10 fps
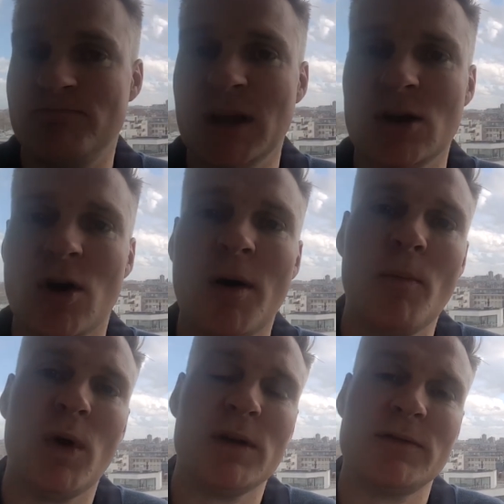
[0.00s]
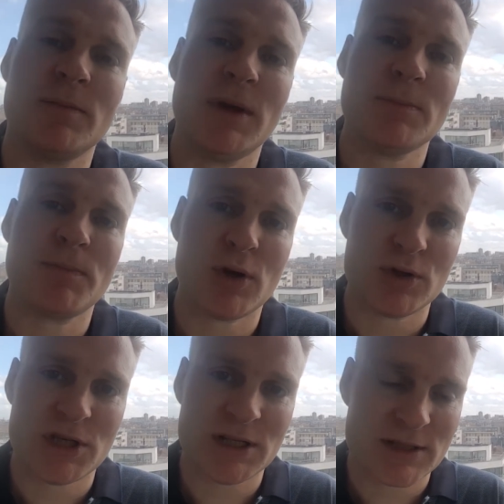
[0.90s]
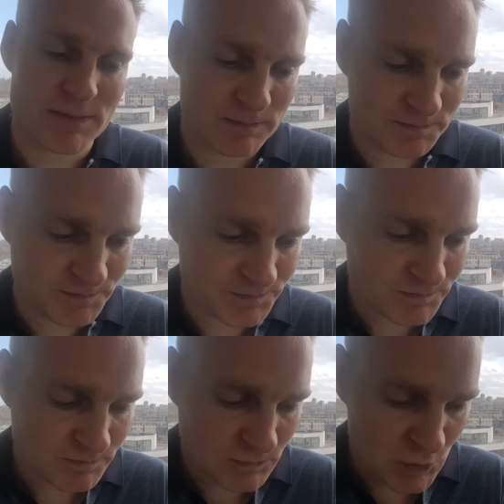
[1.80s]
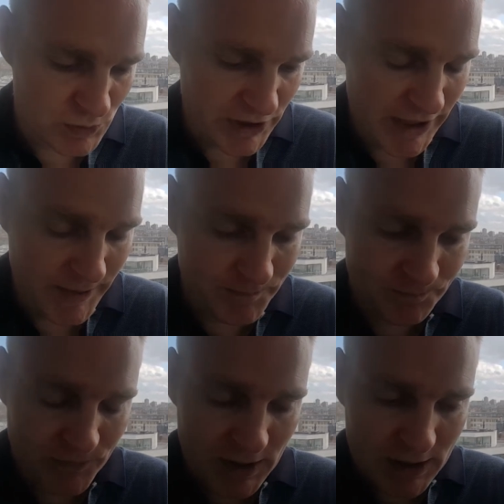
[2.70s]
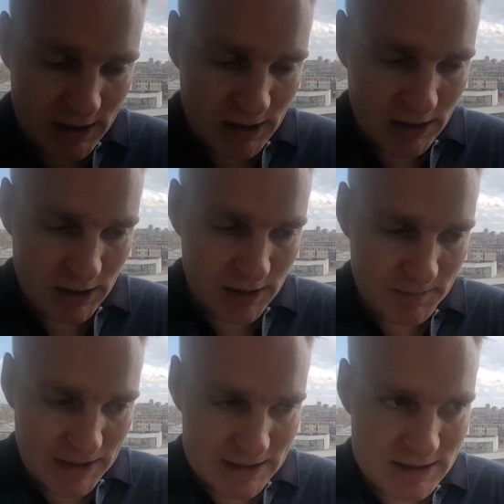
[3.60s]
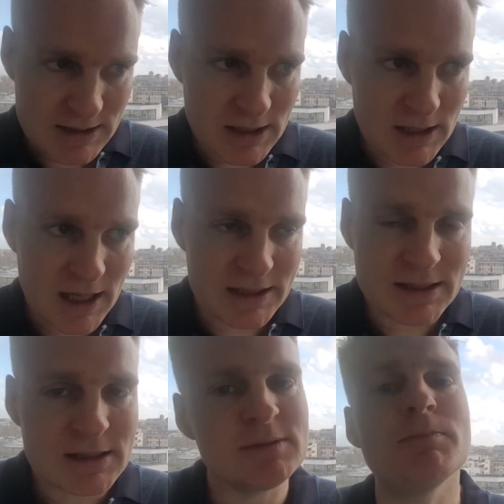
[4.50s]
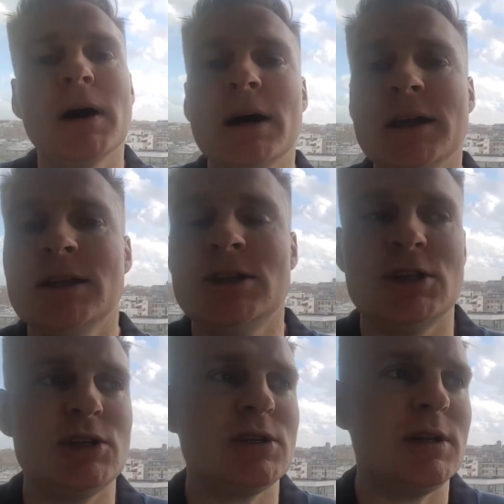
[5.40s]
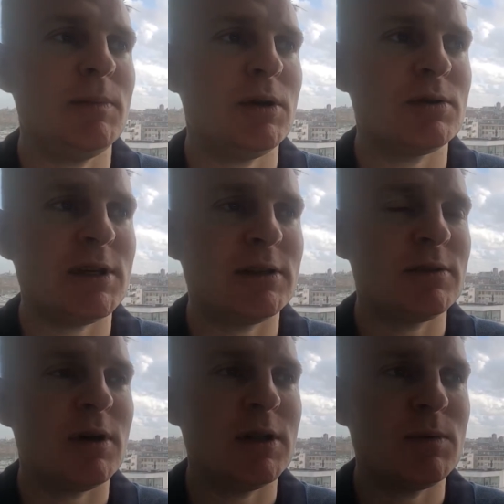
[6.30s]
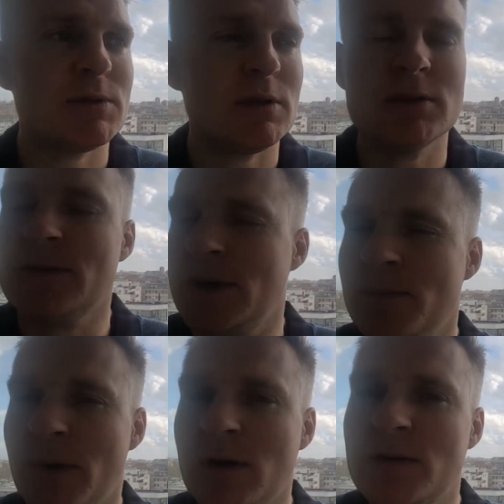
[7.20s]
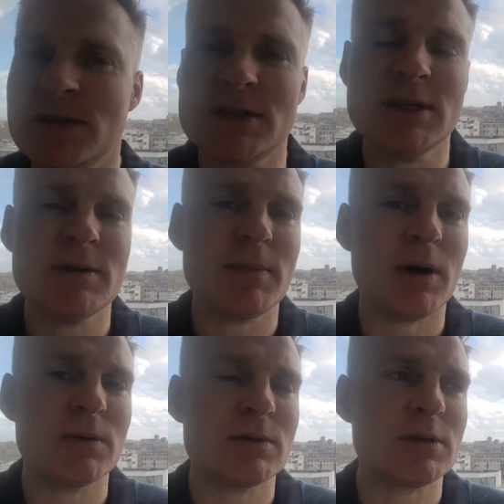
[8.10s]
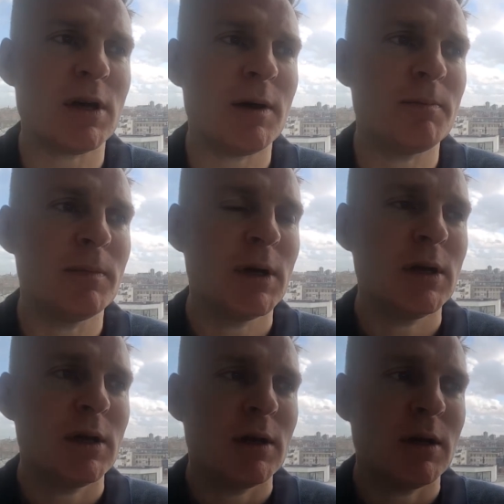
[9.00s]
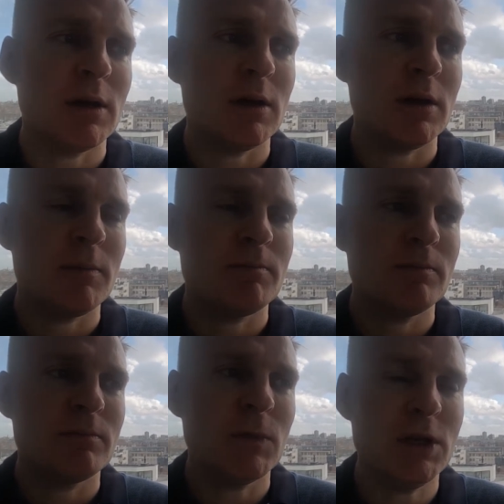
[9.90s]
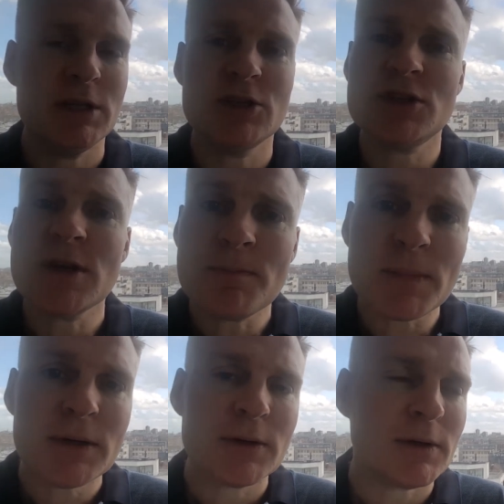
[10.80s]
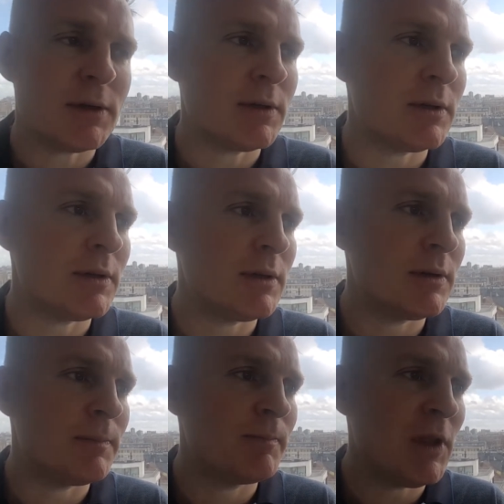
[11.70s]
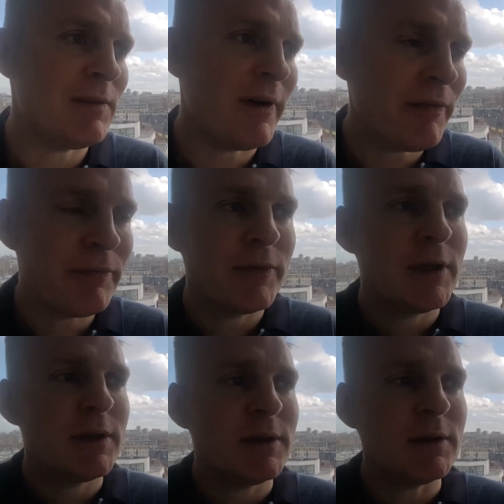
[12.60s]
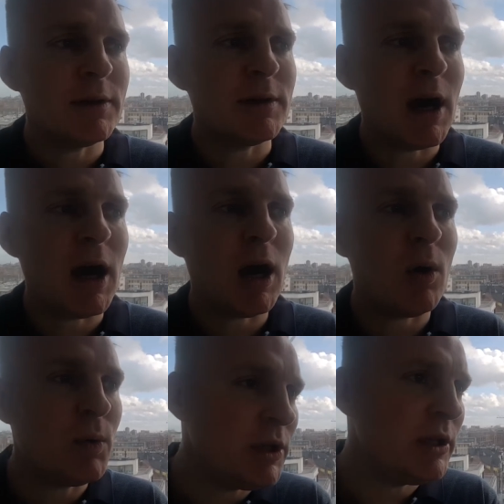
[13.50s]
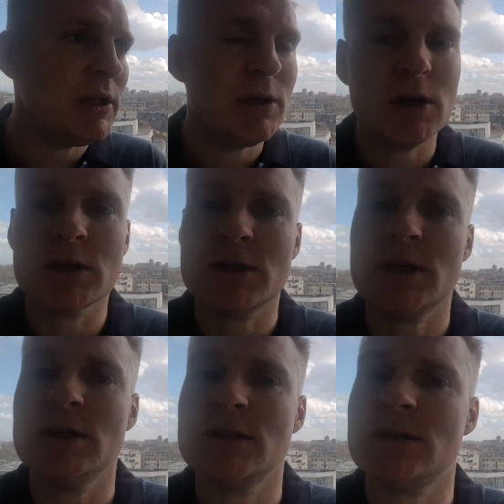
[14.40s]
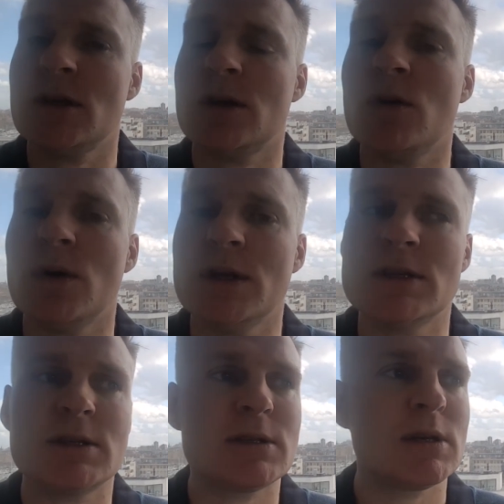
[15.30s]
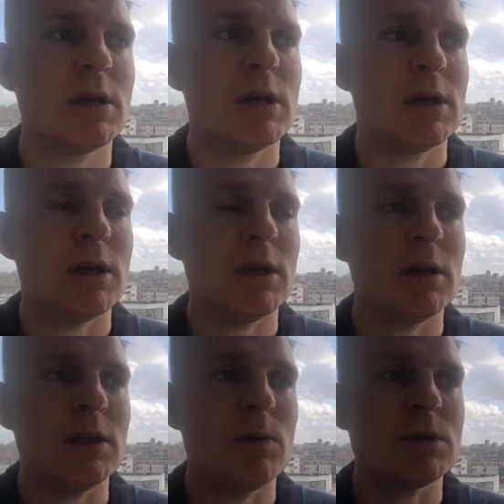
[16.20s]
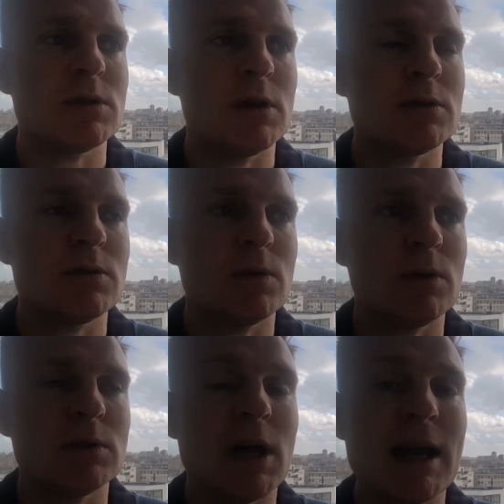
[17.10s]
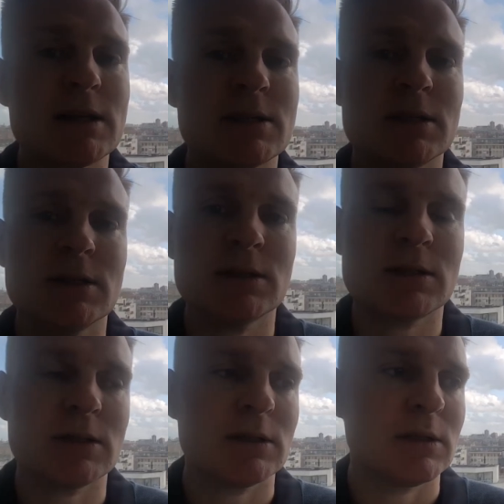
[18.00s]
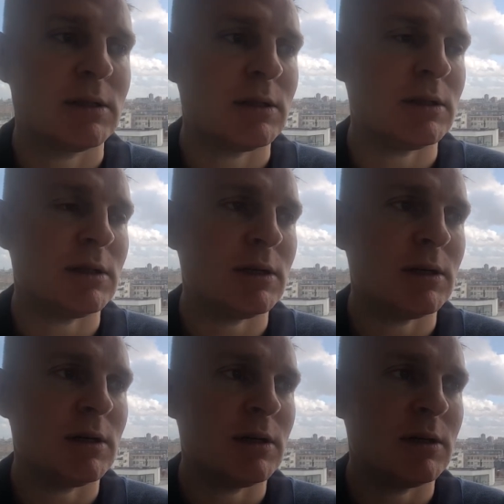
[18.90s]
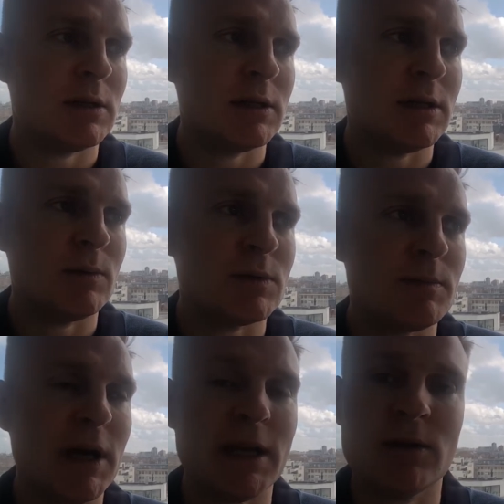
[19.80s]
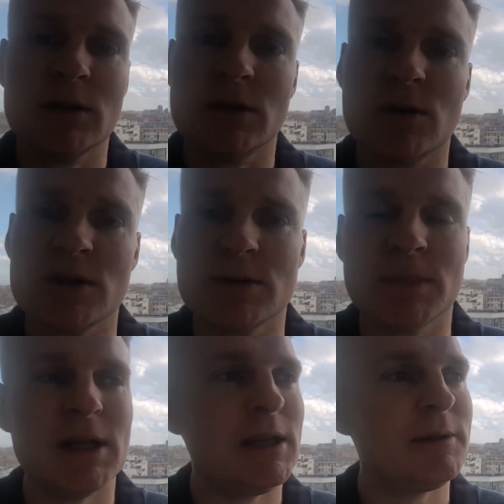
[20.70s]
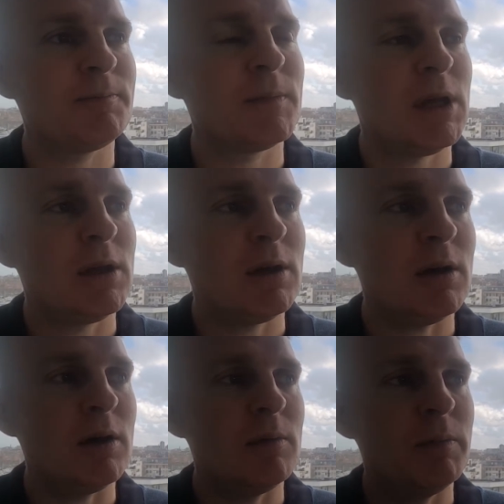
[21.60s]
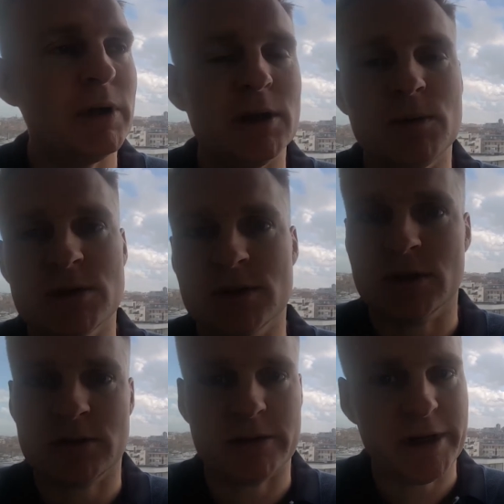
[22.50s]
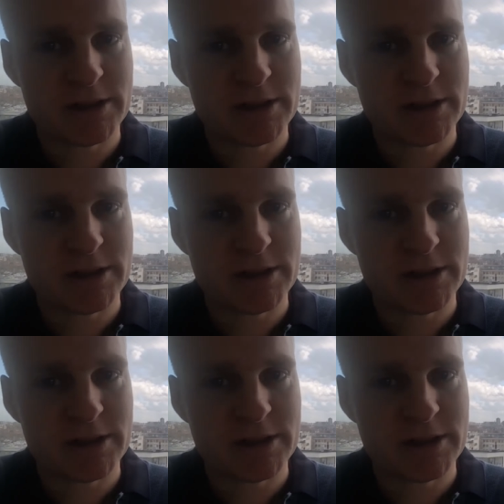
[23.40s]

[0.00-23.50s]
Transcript: become one of the big projects today. Um, and uh, I didn't buy it initially because I thought there was a lot of hypocrisy about um, um, the leadership, um, Ivan, uh, how he got his uh, coins. Uh, there was a so-called accident uh, that he was mining all the coins in the beginning, uh, but it was not an